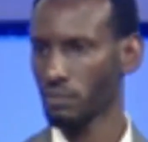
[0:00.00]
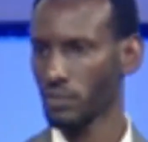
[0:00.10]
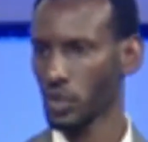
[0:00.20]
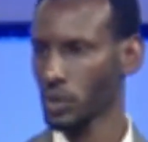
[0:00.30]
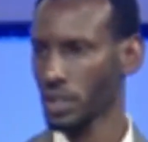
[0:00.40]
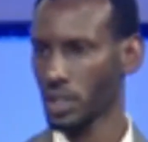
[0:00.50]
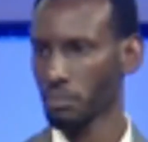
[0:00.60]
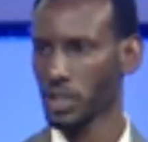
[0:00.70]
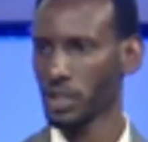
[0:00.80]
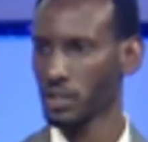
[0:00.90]
US
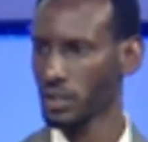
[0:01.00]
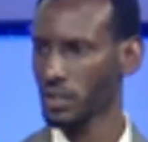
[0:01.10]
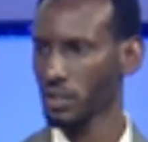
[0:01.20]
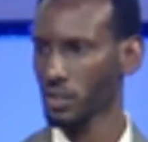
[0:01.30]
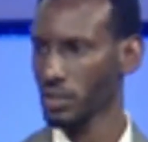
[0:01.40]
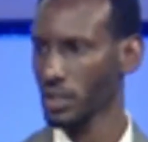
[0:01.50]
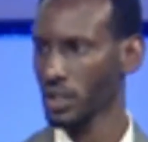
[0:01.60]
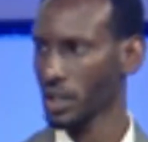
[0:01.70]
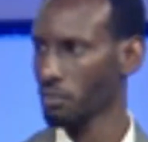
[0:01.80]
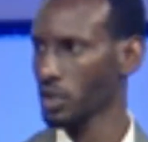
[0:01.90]
companies, that are
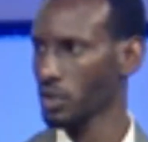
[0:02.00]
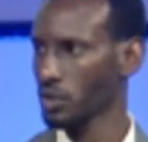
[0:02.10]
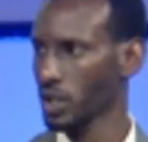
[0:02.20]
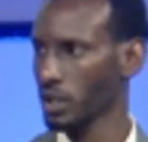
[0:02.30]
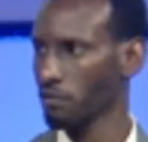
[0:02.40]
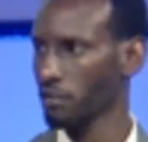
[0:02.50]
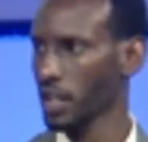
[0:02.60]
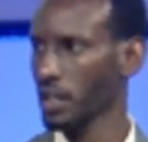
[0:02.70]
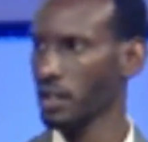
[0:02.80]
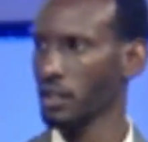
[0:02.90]
coming to either
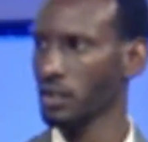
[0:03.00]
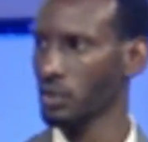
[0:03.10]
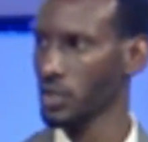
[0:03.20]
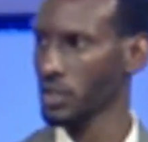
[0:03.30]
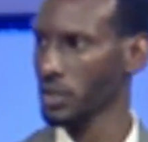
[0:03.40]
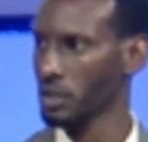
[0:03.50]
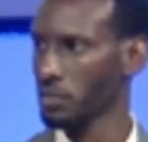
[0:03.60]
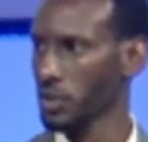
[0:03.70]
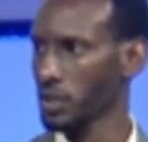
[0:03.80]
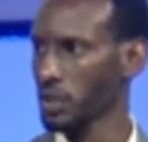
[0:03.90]
file here or set
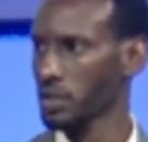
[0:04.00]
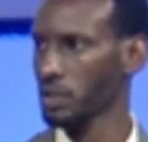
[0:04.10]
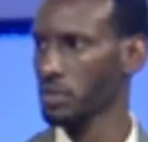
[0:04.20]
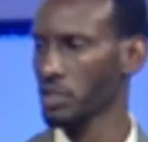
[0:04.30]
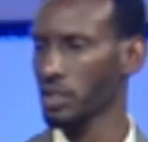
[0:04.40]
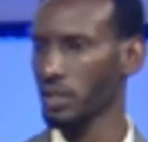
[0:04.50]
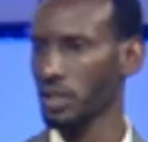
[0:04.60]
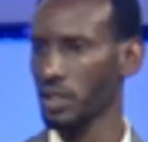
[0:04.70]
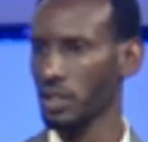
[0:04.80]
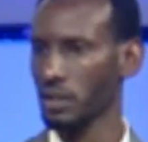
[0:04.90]
up a
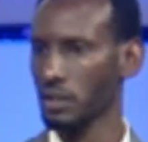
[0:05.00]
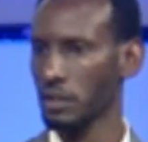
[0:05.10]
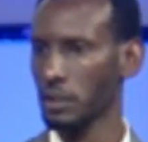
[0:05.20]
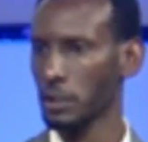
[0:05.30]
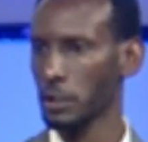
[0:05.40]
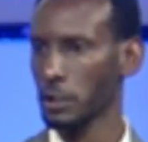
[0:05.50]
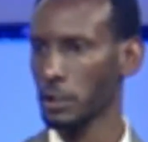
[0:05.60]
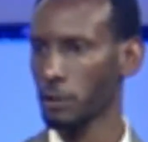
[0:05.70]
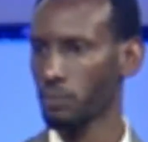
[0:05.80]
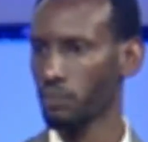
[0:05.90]
subsidiary here.
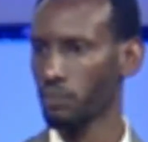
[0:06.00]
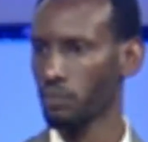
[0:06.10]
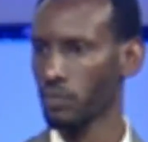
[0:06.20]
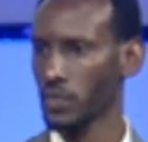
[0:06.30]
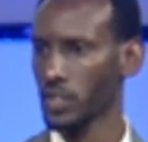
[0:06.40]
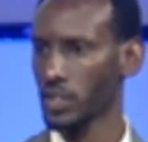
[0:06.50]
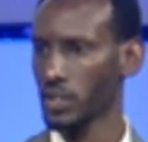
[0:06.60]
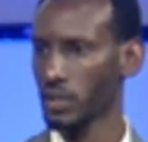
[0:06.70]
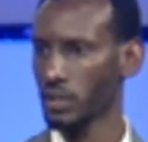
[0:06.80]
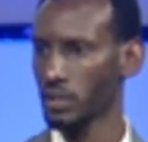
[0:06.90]

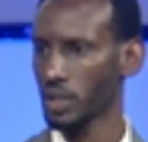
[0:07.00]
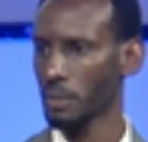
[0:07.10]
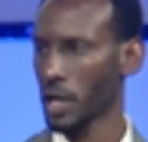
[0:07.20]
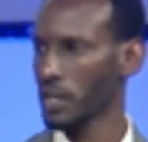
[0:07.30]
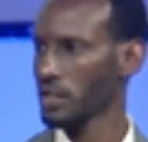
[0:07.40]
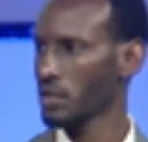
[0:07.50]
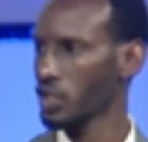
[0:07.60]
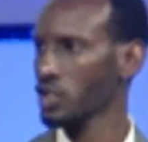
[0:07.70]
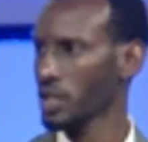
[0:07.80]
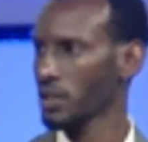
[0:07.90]
I see
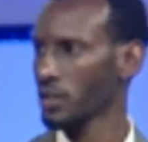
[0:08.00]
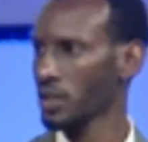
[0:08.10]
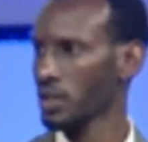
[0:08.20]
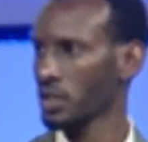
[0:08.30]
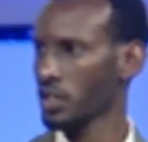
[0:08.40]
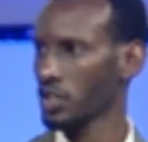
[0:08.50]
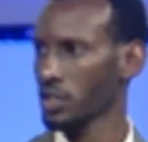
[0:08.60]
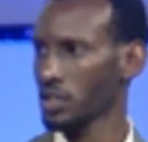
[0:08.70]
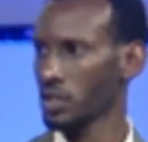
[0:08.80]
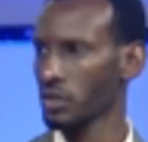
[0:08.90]
that trend, I think,
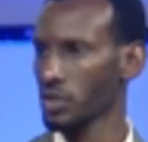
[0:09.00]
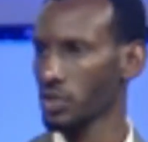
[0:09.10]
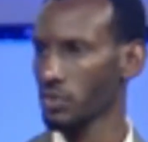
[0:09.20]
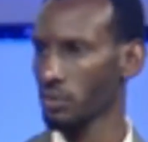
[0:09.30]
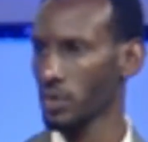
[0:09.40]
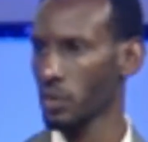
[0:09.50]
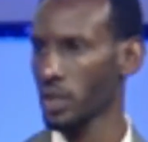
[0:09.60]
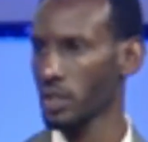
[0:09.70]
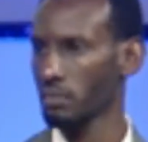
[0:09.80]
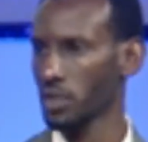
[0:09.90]
increasing, not just from the
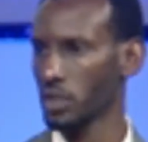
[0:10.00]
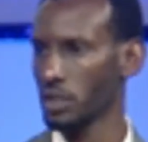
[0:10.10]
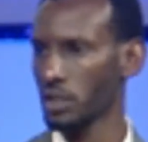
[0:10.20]
West, but